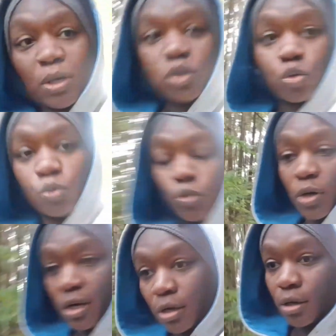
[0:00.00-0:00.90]
to
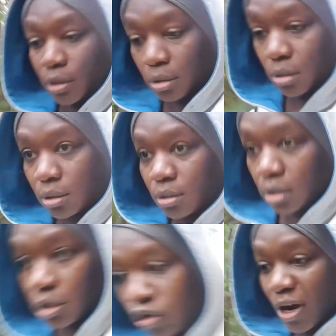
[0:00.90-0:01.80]

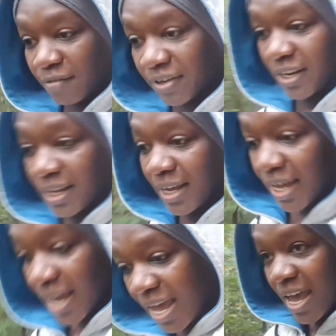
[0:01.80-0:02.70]
travel,
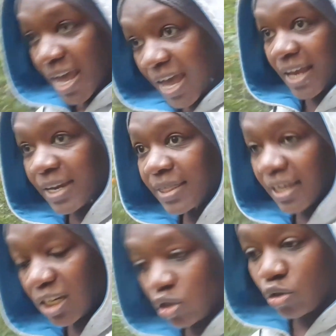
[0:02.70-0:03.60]
and they
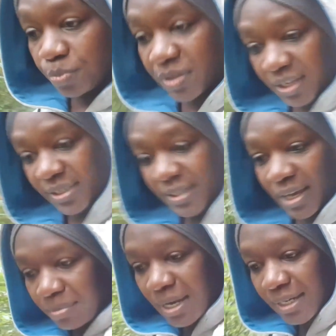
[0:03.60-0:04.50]
should be the same
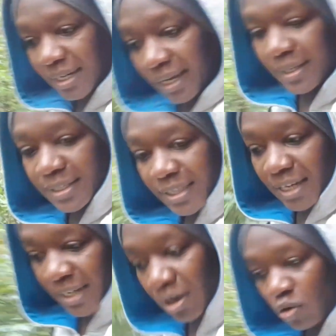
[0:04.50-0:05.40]
dates that
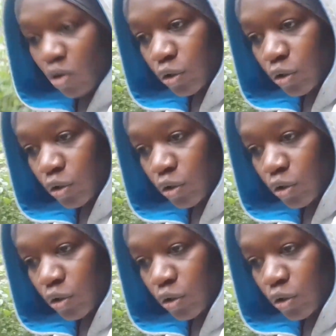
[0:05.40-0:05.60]
are also